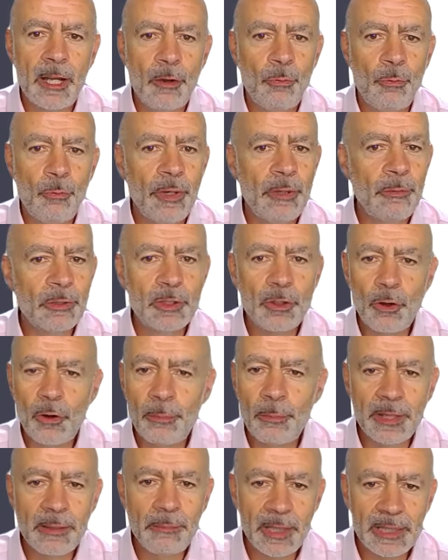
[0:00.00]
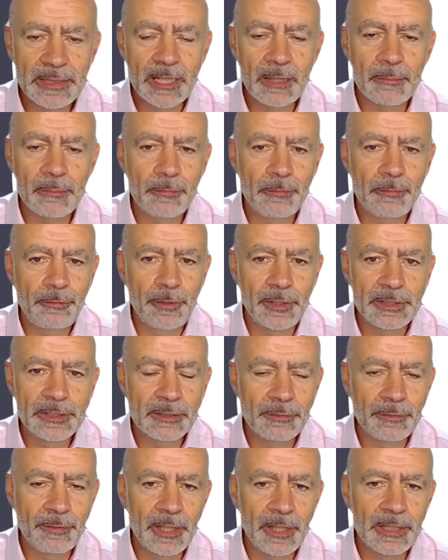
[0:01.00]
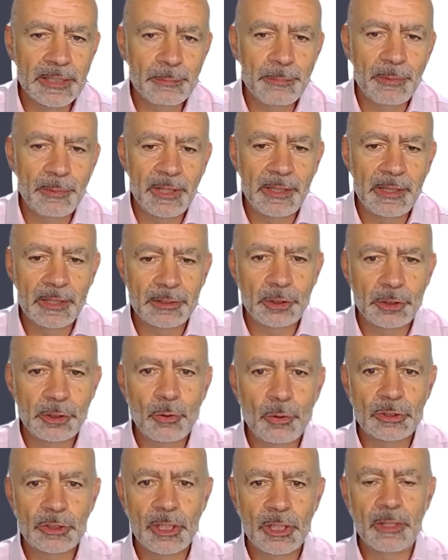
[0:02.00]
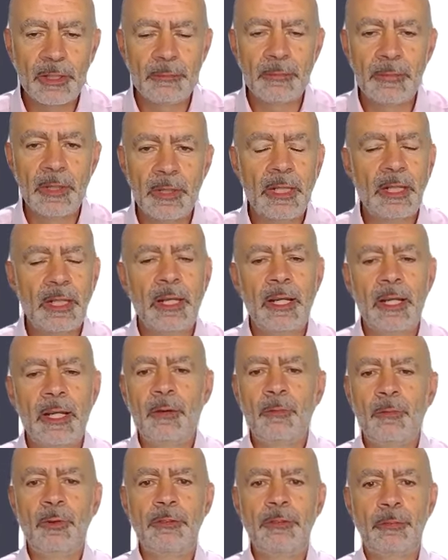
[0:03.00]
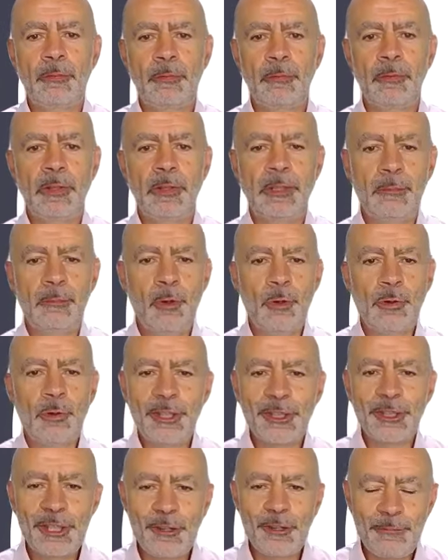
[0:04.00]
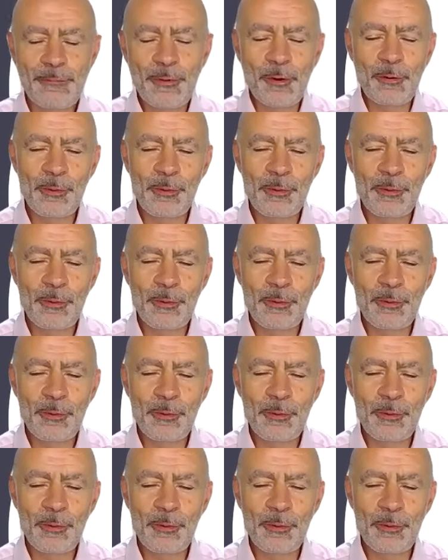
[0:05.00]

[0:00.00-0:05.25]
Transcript: We would normally meet up face to face, but in the short term, we've no more than yourself, Paul.